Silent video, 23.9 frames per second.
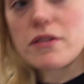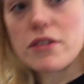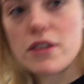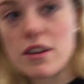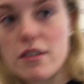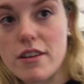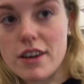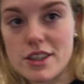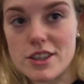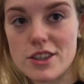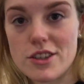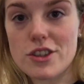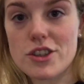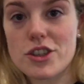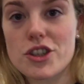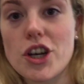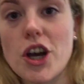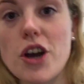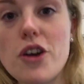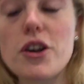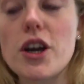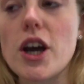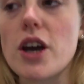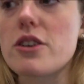for the rest of the
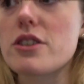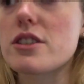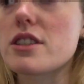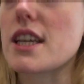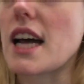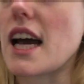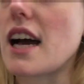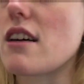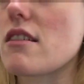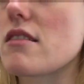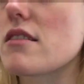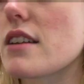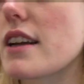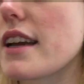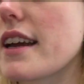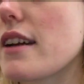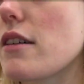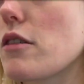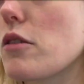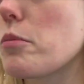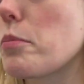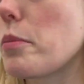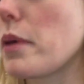show goes down, it will